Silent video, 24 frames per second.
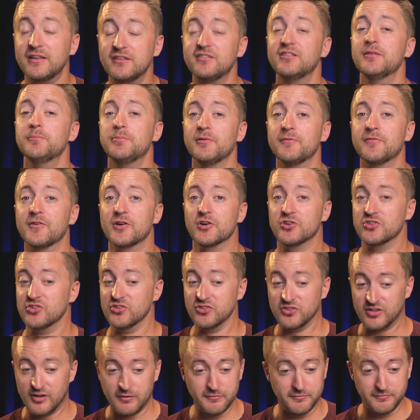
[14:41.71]
simple
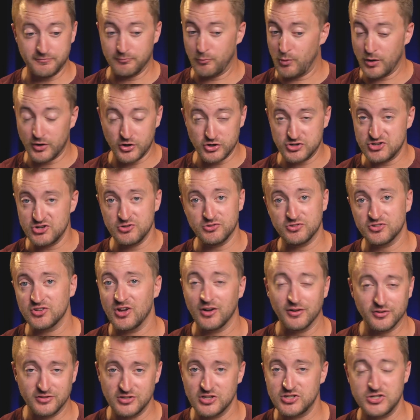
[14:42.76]
versions of one or two
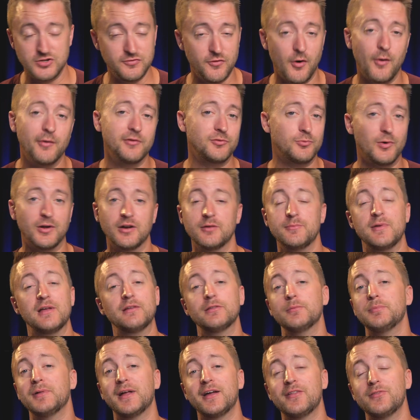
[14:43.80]
songs that you've always wanted to be able
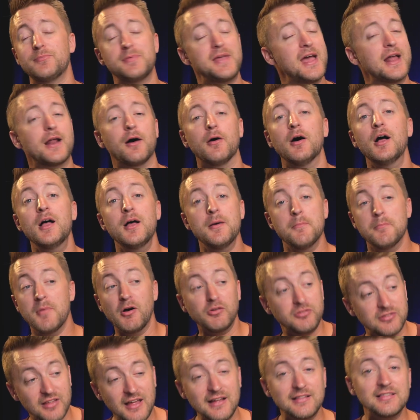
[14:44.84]
to play on the piano?
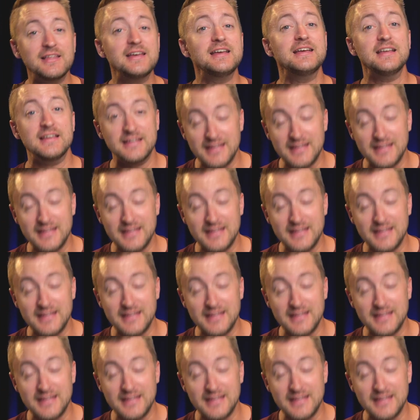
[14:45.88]
Most likely,